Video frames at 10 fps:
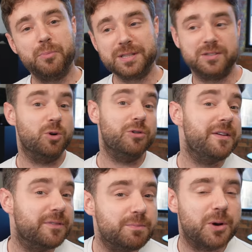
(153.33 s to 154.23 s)
prison or
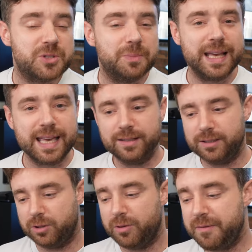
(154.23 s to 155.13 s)
even possibly
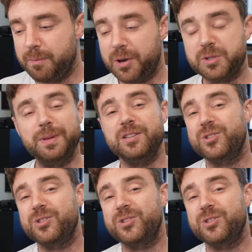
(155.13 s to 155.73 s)
killed or even possibly